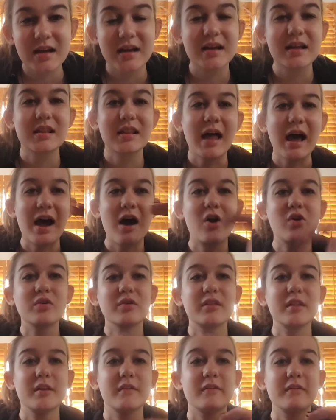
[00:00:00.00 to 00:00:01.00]

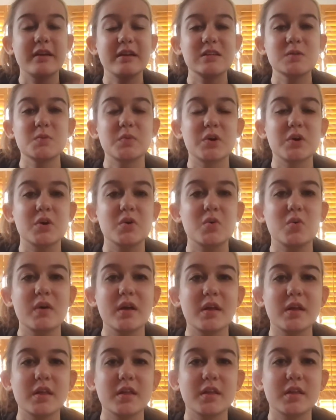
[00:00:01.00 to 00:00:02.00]
cloud the Facebook
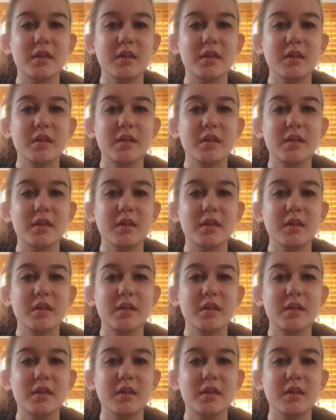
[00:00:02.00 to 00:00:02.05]
with